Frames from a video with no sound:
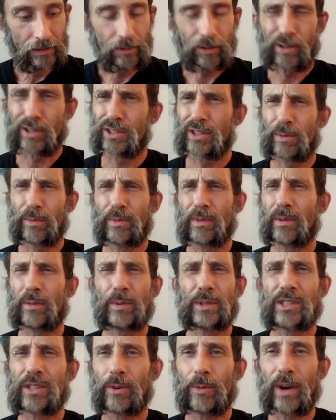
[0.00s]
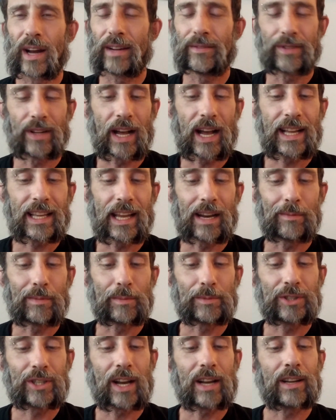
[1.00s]
Or was it a rifle? I can't
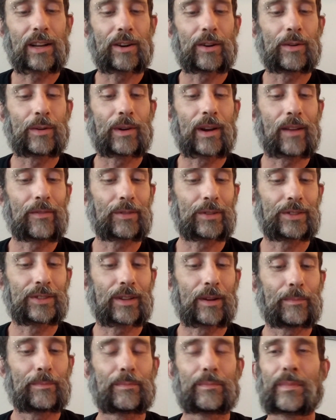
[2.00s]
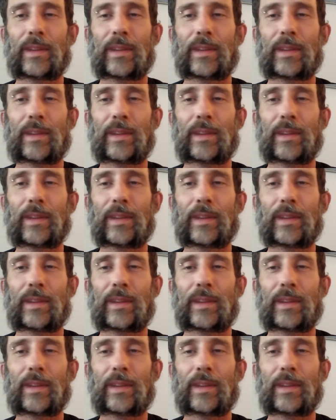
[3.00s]
remember. Shotgun or a rifle or something.